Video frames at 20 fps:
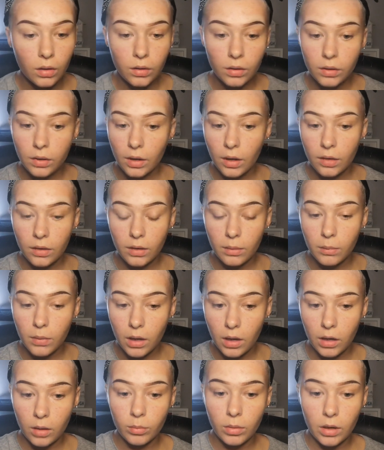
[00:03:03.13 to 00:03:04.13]
Now that
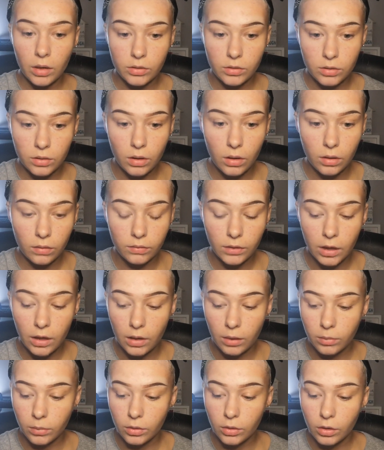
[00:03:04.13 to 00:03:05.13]
my eyebrows are carved out,
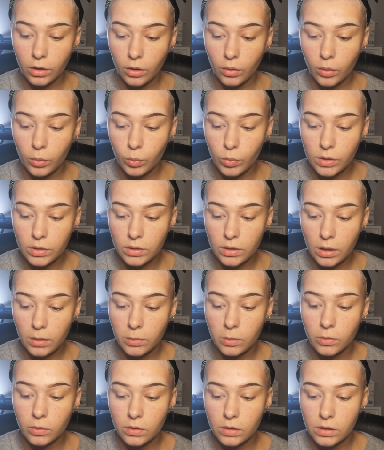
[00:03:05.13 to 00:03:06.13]
I'm going to go in with the same
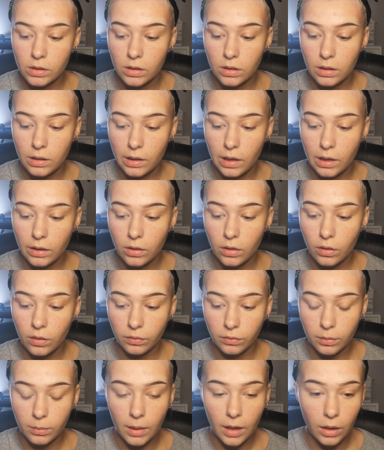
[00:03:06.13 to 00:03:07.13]
concealer that I carved
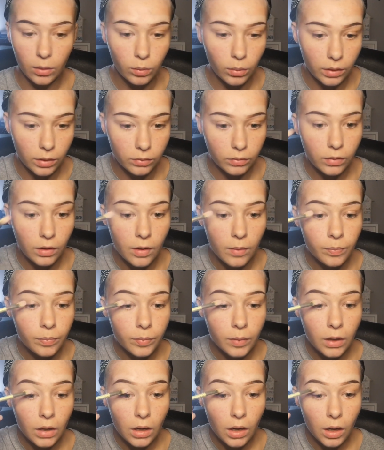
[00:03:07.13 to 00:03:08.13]
them out with
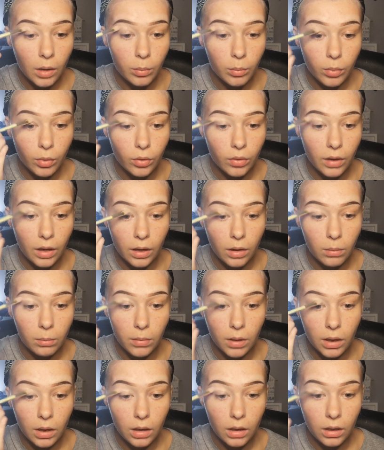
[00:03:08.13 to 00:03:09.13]
and put that on my
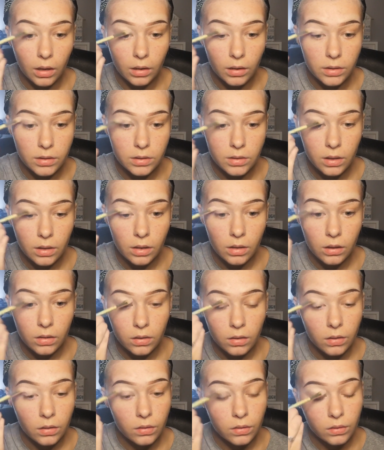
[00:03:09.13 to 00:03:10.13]
eyes,
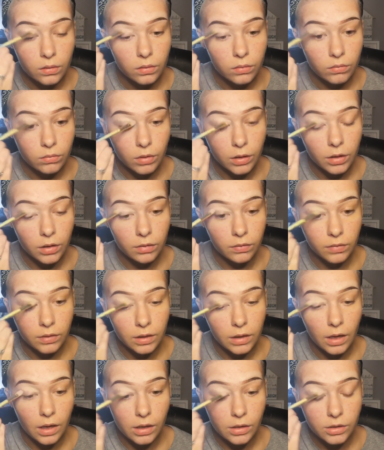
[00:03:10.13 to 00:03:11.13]
ready for the
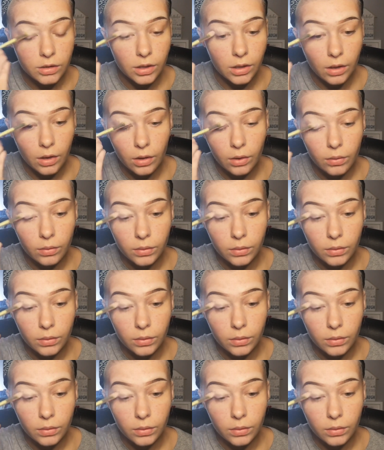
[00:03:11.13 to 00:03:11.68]
eyeshadow.